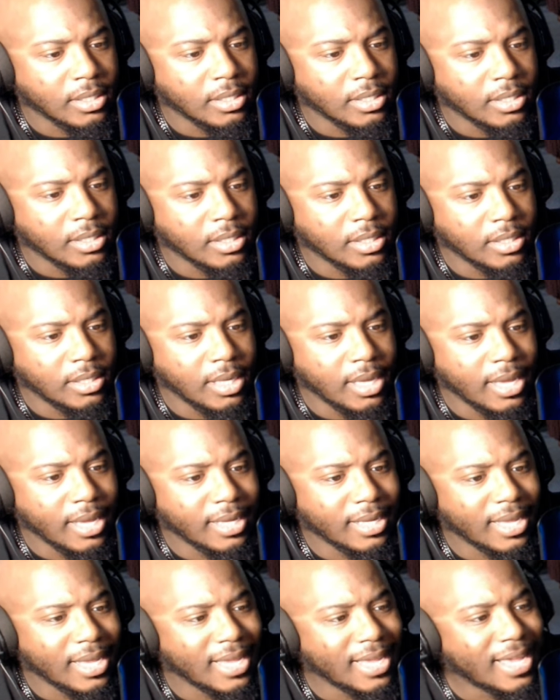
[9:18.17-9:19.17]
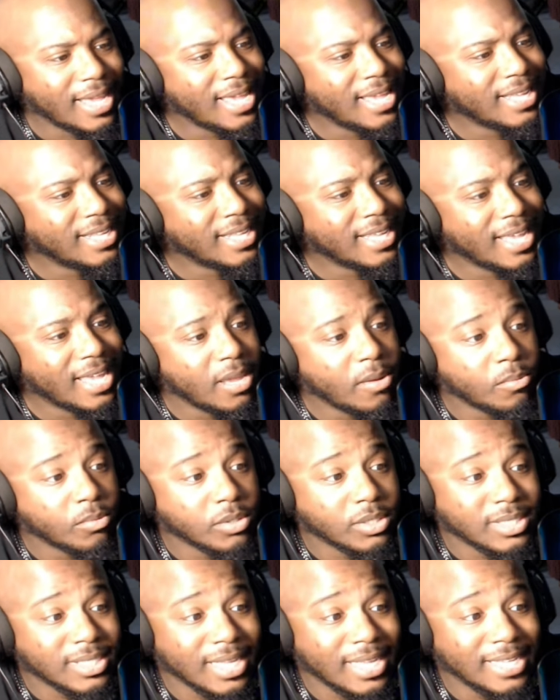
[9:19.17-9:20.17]
Yeah, and he he
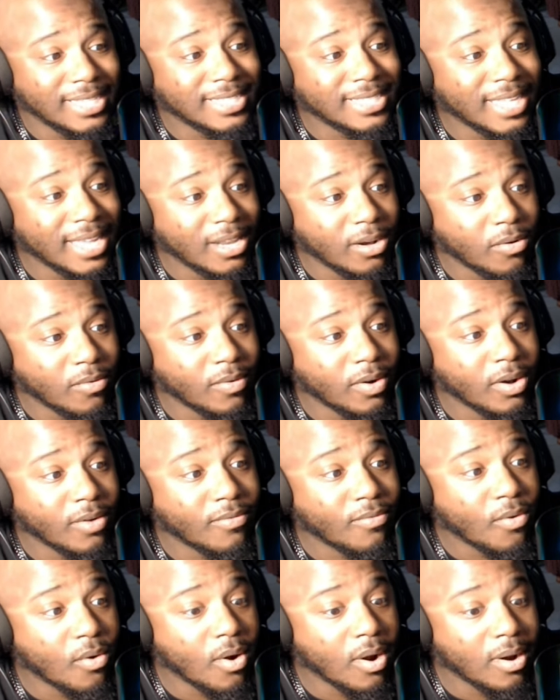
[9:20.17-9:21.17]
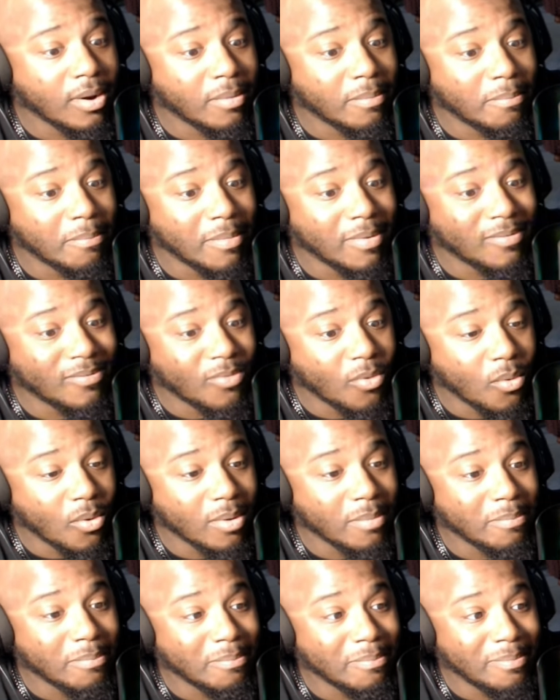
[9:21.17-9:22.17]
was he stayed over there for a, for a
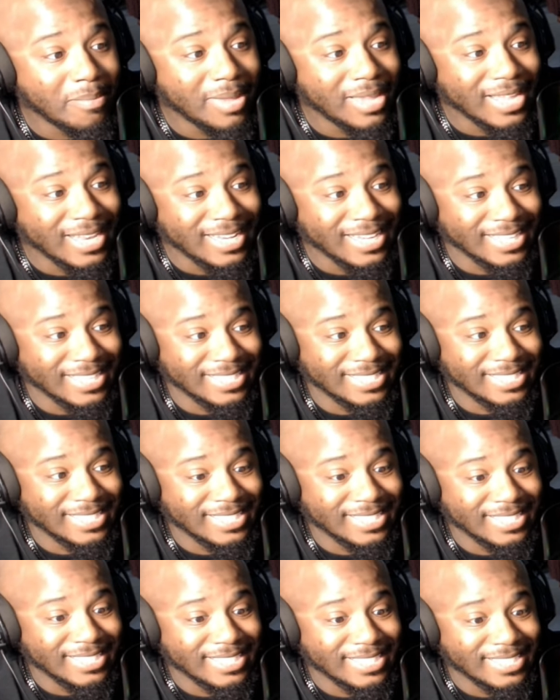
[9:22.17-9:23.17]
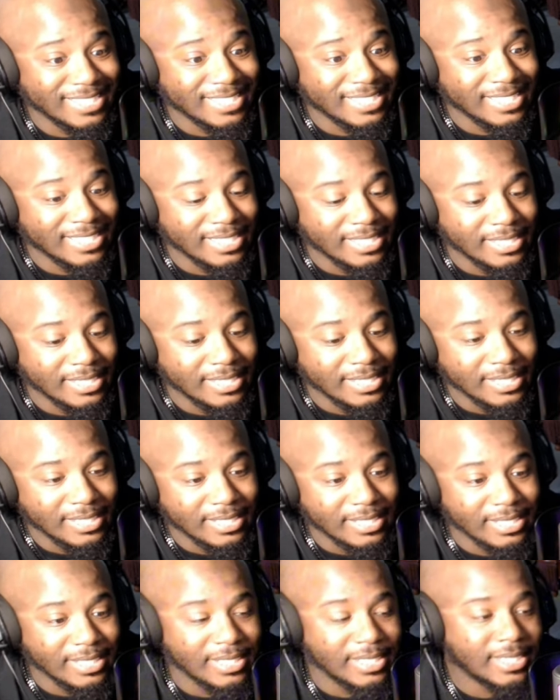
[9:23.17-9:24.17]
minute.
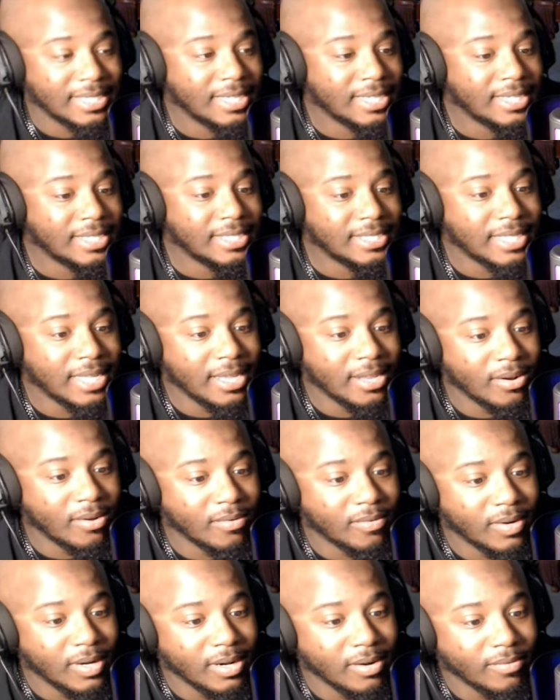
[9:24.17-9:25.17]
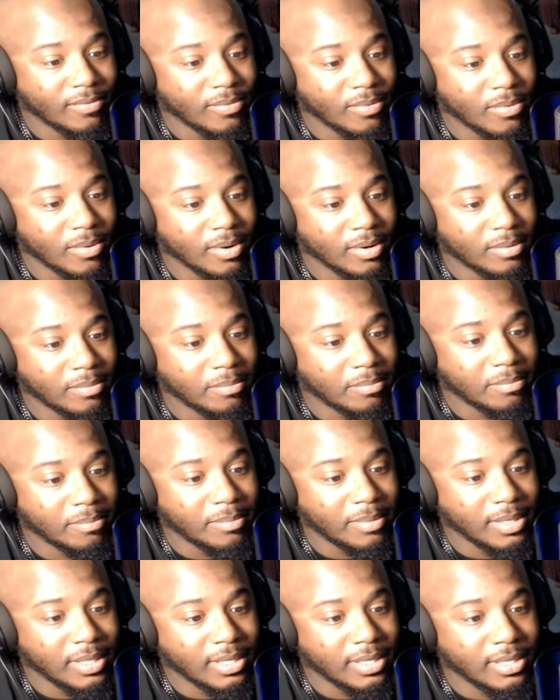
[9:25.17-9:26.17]
He stayed over there for a
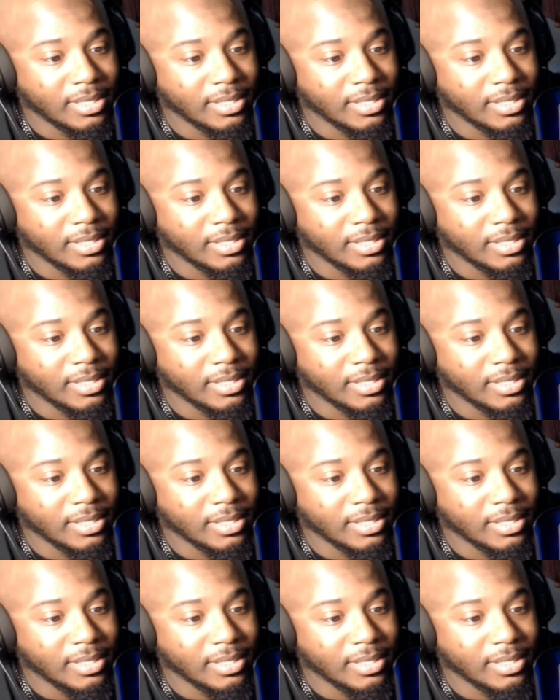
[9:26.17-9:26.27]
minute.